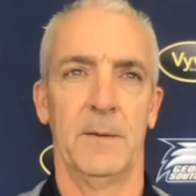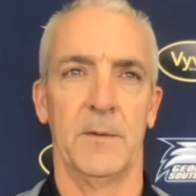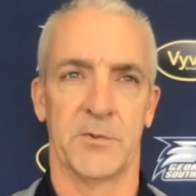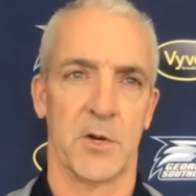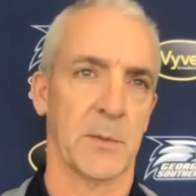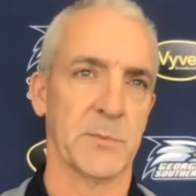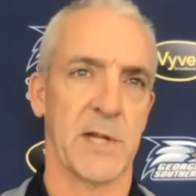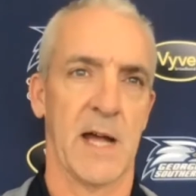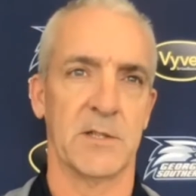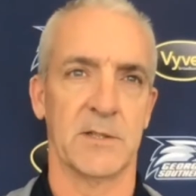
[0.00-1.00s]
the
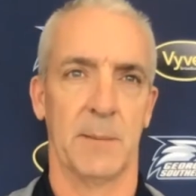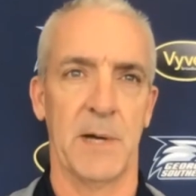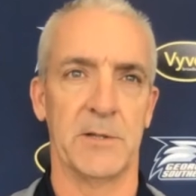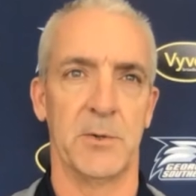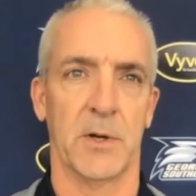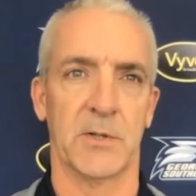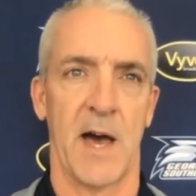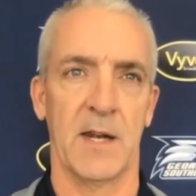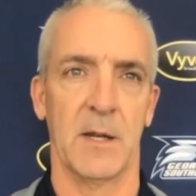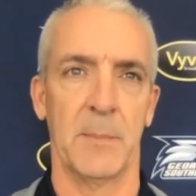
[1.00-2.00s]
circumstances, I'm not too
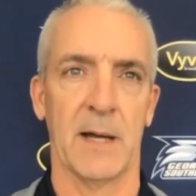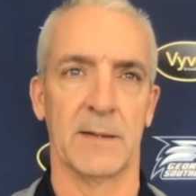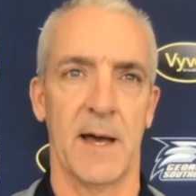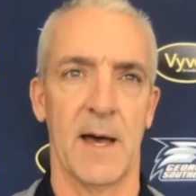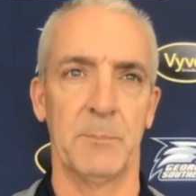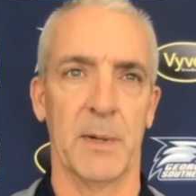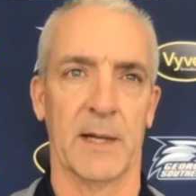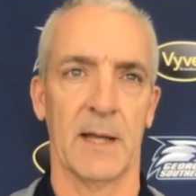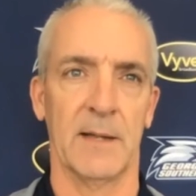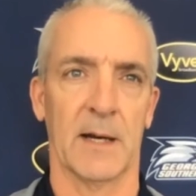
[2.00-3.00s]
excited about that. But
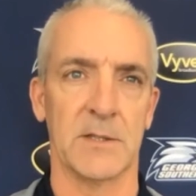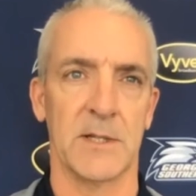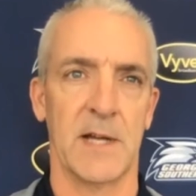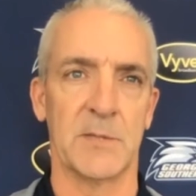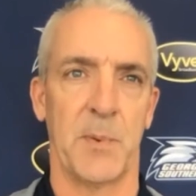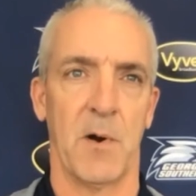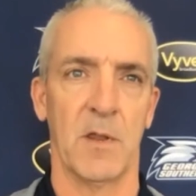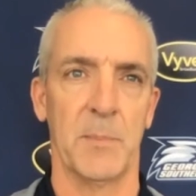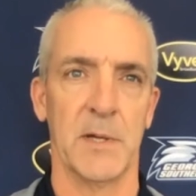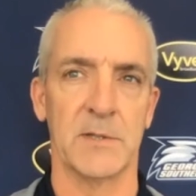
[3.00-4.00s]
again, like I said, that's part
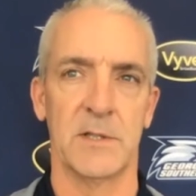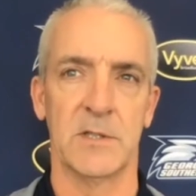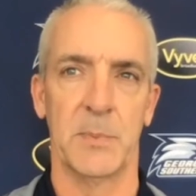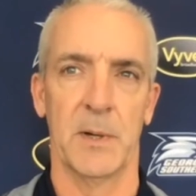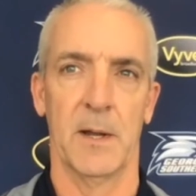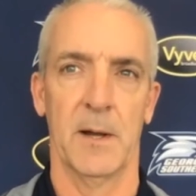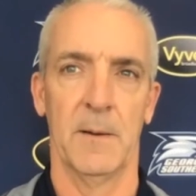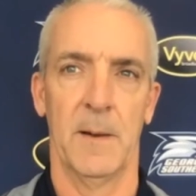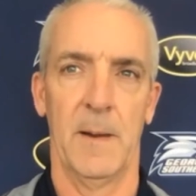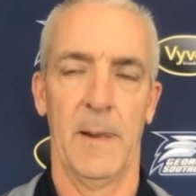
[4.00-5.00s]
of the business. But uh,
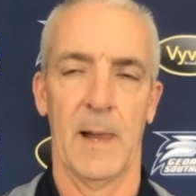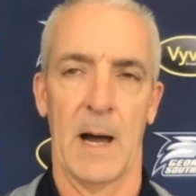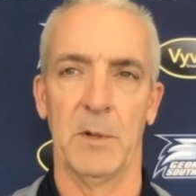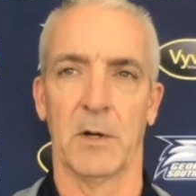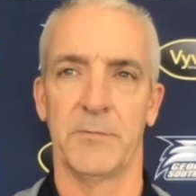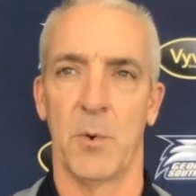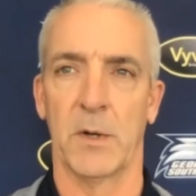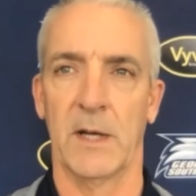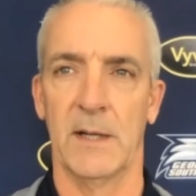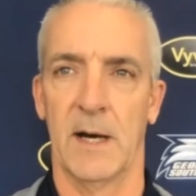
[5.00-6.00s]
I'm looking
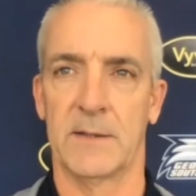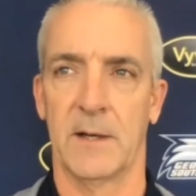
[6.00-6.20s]
forward to getting out